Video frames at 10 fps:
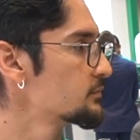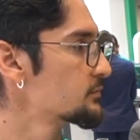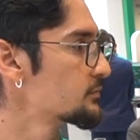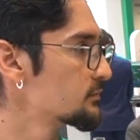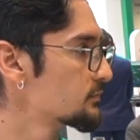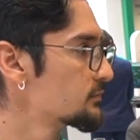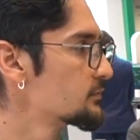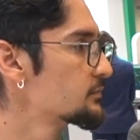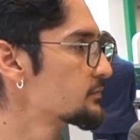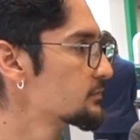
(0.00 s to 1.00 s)

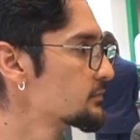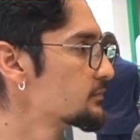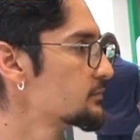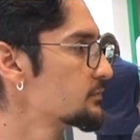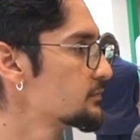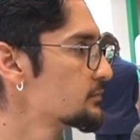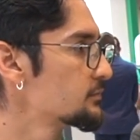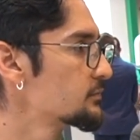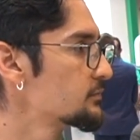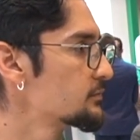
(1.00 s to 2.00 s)

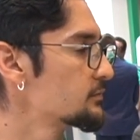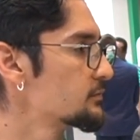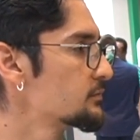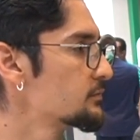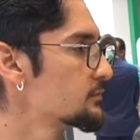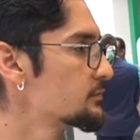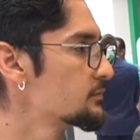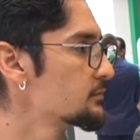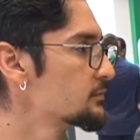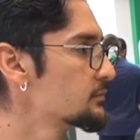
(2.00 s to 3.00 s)

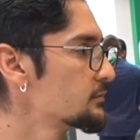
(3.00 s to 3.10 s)
No words are spoken by the person on screen.